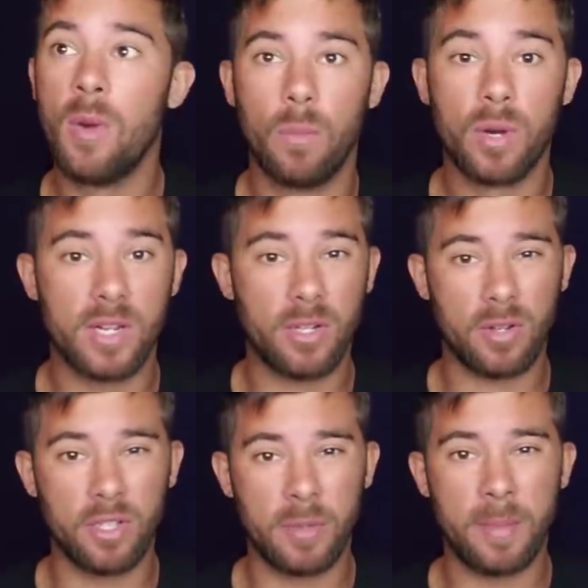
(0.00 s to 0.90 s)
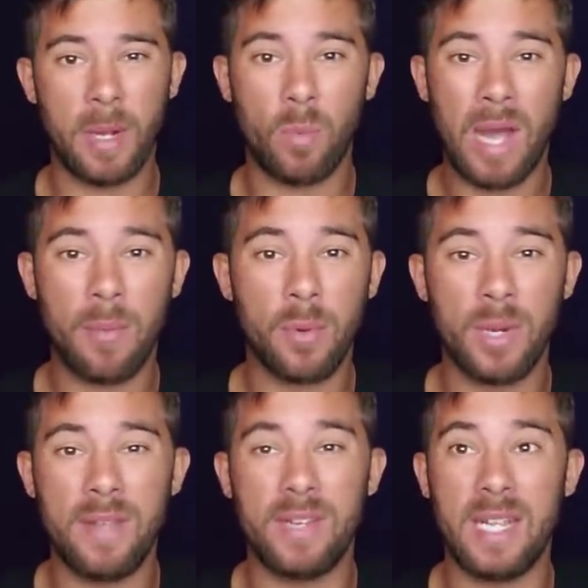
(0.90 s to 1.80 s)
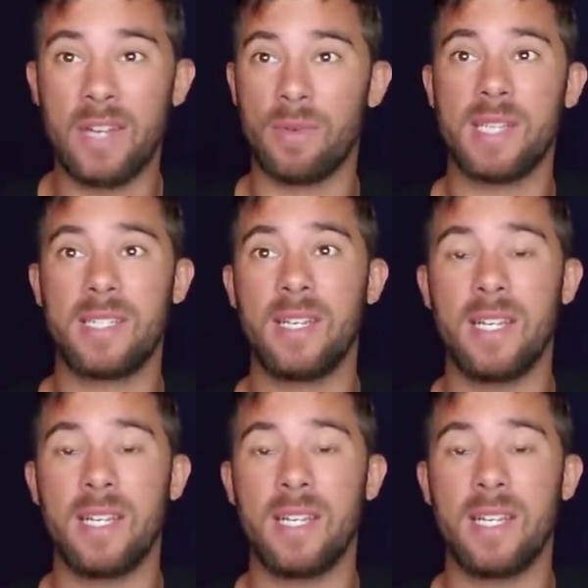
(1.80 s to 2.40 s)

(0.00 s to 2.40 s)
We're going to talk a little bit about why we were even interested